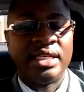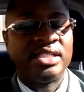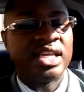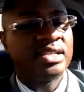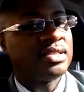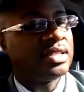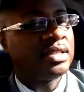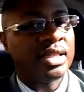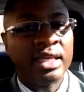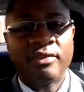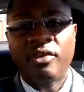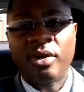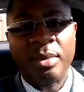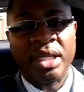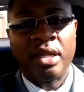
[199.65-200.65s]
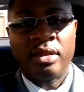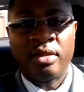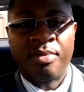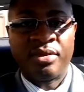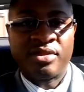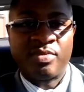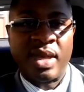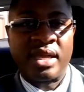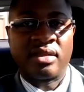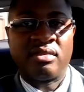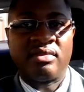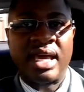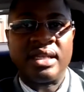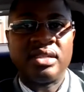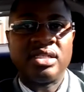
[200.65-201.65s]
Just to think from another
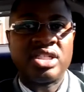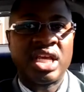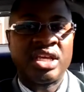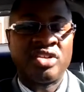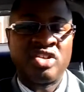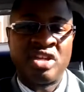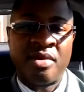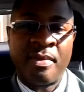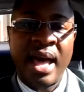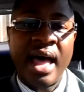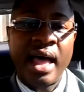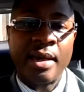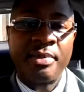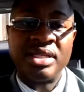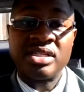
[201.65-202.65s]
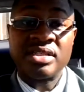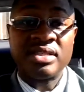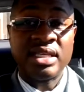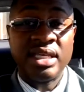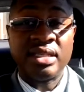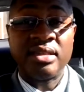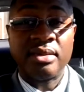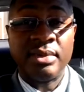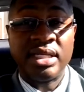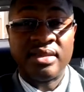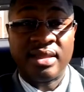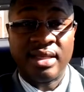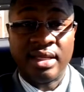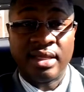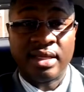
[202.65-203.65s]
perspective, not to change their mind, but just to get them to
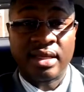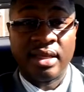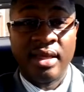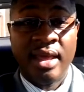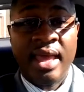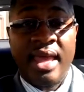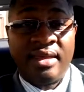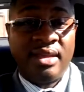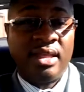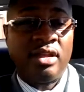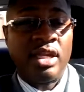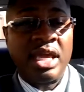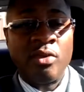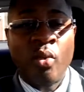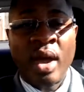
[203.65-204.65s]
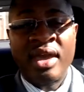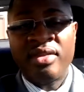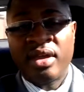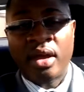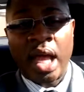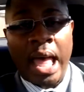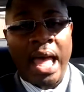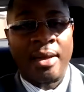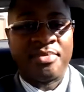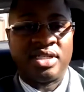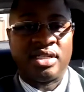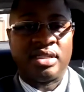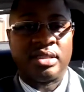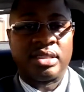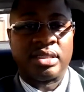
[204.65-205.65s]
think. And then they weigh their
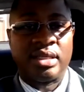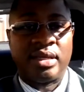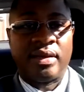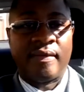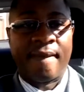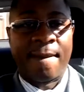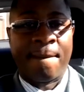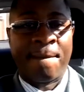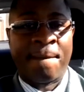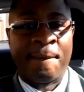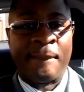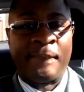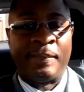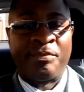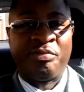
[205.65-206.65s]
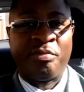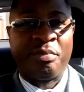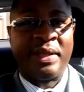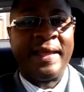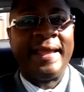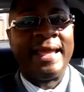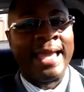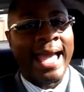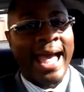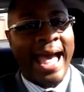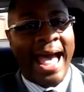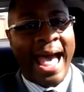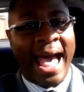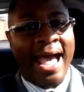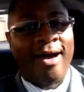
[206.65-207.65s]
options. But
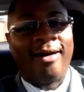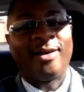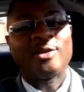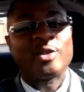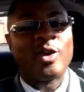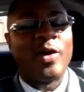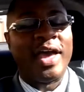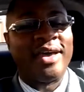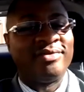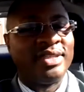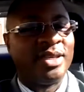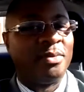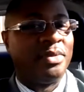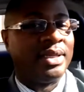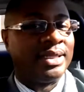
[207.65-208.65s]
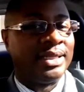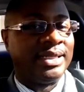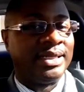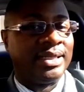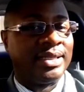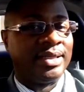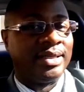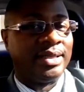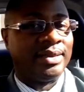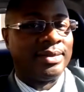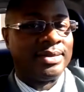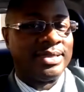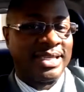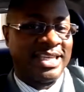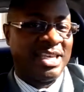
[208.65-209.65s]
I also have the ability
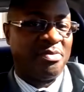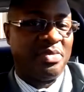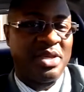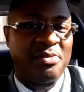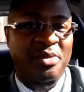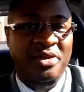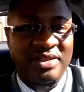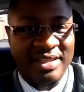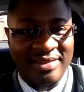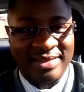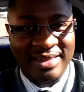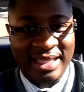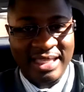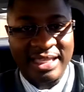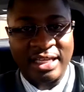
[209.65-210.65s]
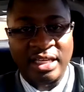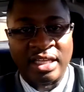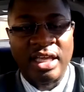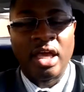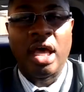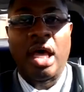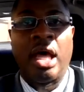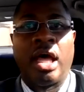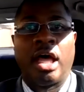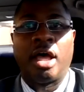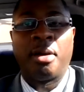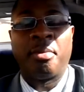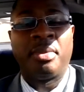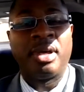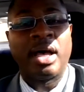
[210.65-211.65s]
to get people to think
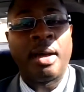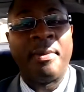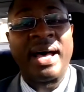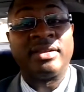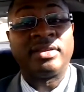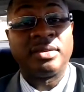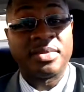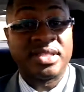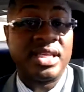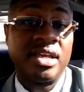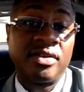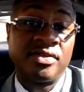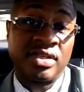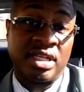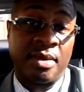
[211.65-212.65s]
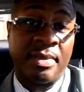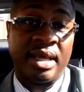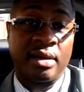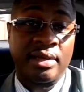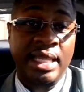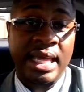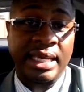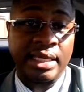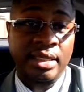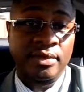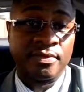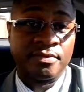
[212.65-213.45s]
um, about themselves in a better light.